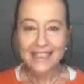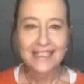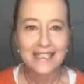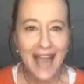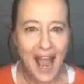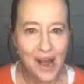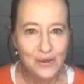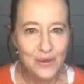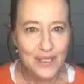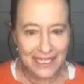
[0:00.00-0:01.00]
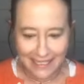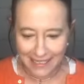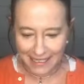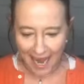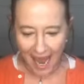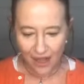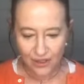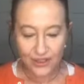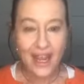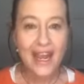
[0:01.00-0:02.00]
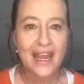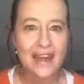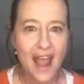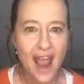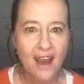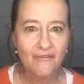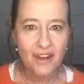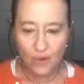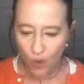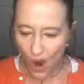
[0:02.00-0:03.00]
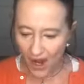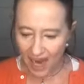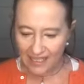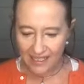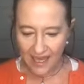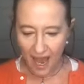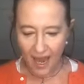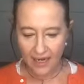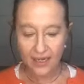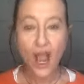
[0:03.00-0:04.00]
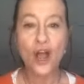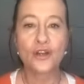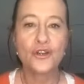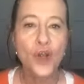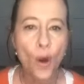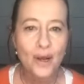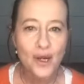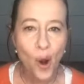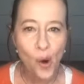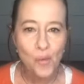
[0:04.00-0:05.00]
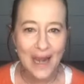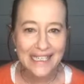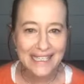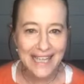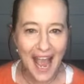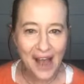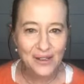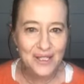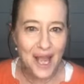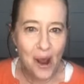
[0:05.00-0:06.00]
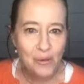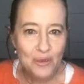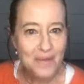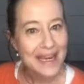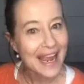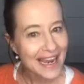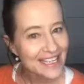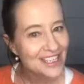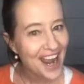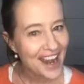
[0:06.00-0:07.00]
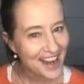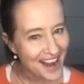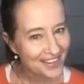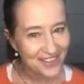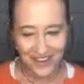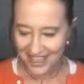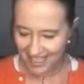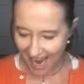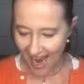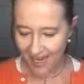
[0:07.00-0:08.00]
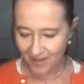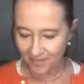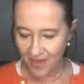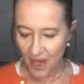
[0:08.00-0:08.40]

Sounds, sounds in every word I say. Knowing all my sounds helps me each and every day.